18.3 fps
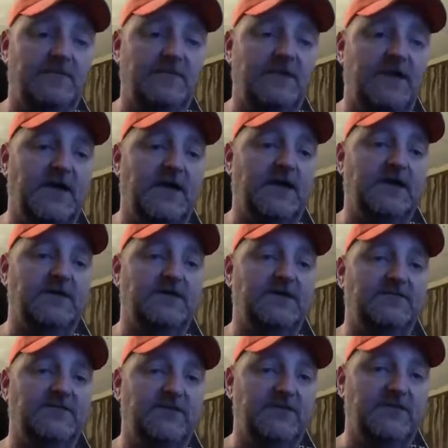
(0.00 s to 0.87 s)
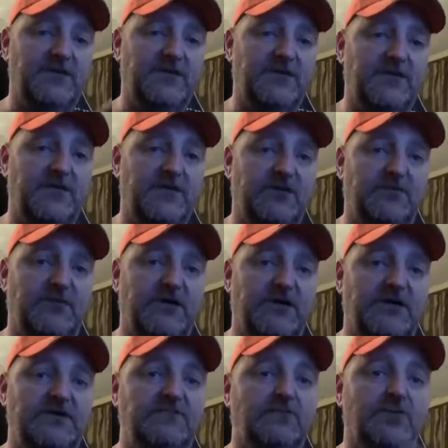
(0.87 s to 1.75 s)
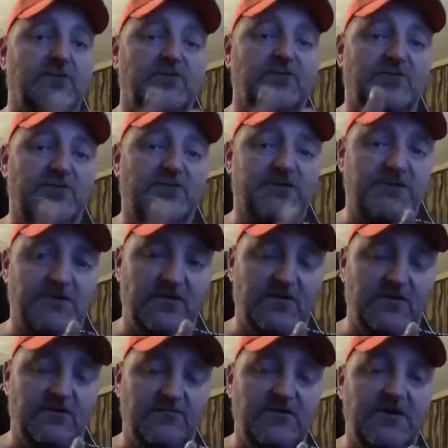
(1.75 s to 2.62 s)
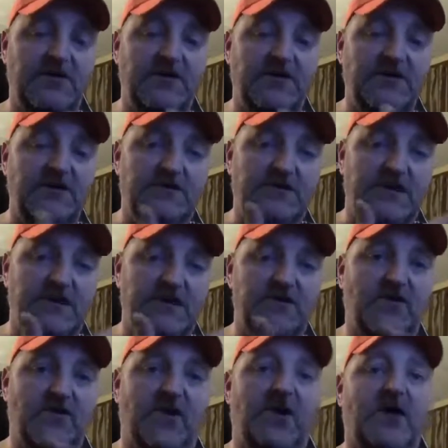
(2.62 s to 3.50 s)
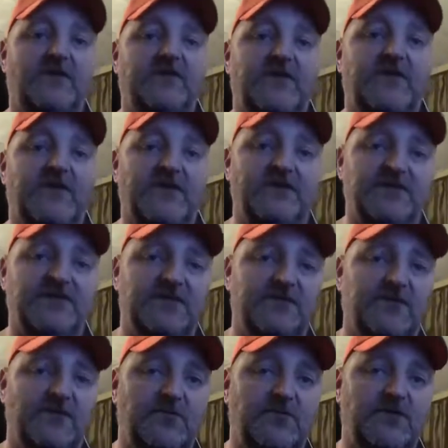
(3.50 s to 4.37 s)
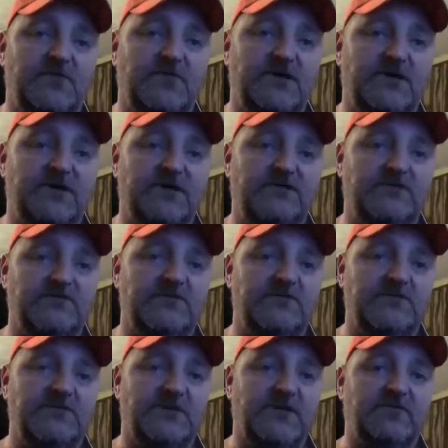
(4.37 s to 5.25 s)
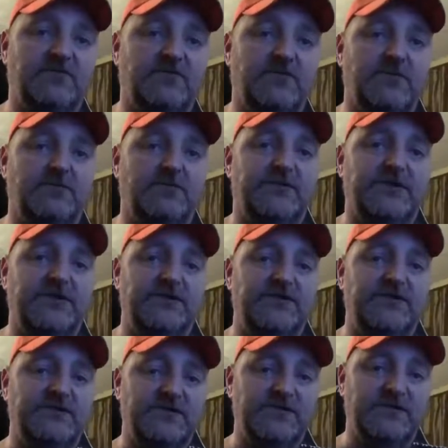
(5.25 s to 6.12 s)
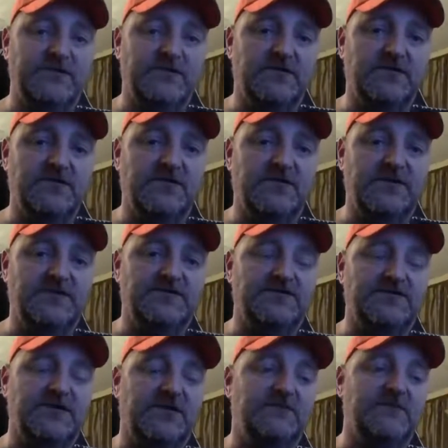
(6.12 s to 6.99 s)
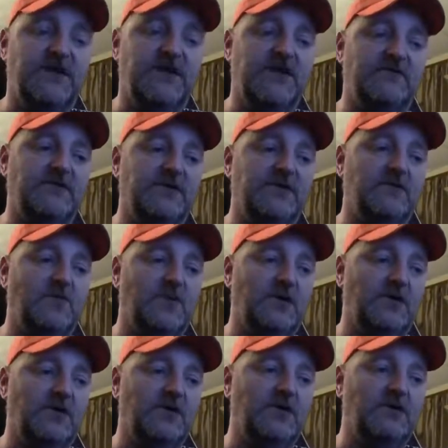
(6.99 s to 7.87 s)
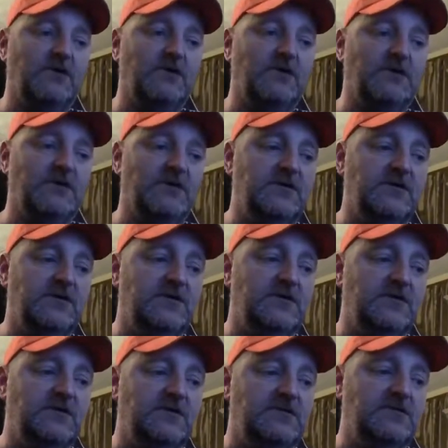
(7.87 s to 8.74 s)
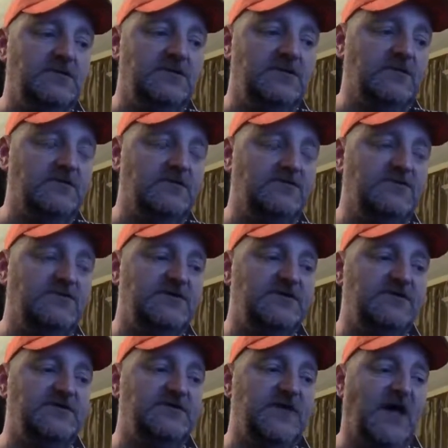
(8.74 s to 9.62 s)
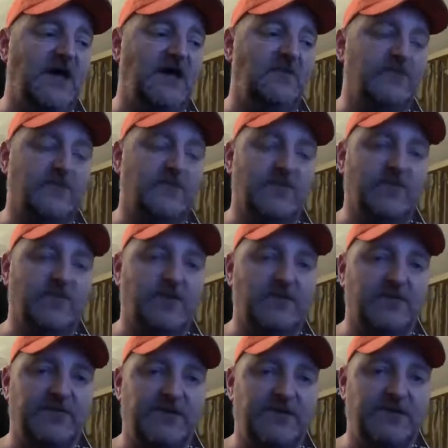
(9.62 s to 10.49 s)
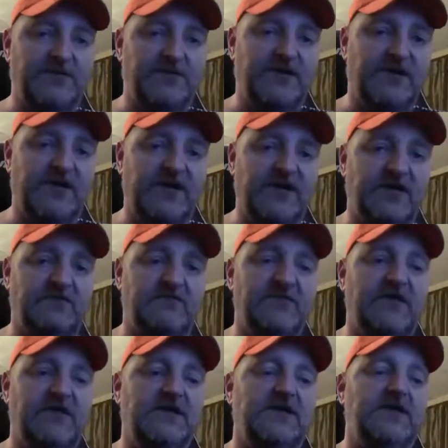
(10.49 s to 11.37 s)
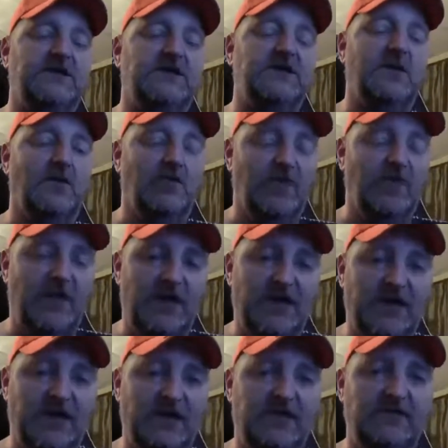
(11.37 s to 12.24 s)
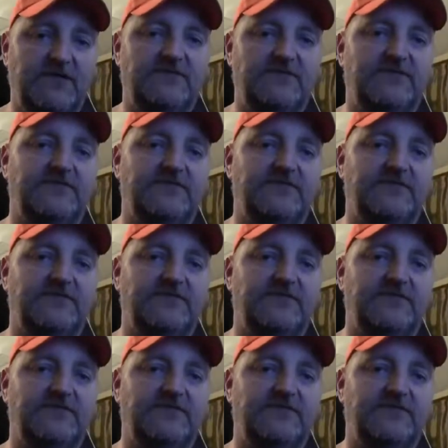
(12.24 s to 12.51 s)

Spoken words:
and if the video could have been, taken off, I think something would have been resolved a little bit easier instead of having it where, she's out for a long period of time that can't go live.